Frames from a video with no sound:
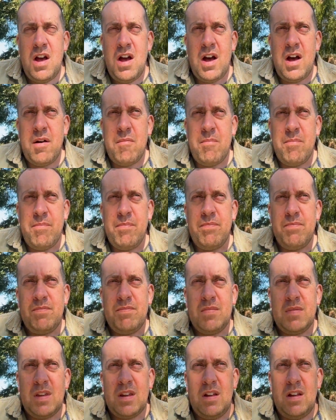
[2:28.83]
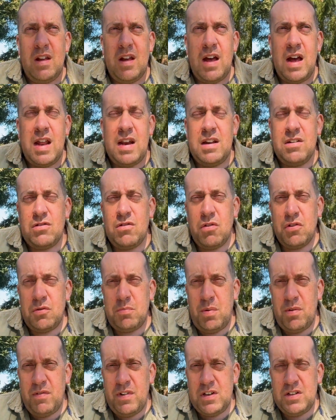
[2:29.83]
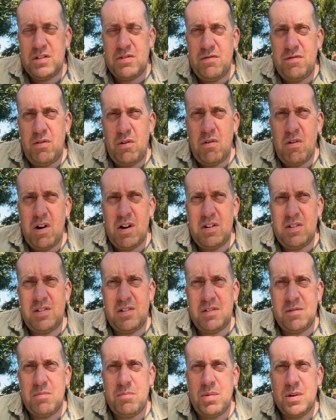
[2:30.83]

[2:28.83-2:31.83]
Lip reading: And it's God's provision for us,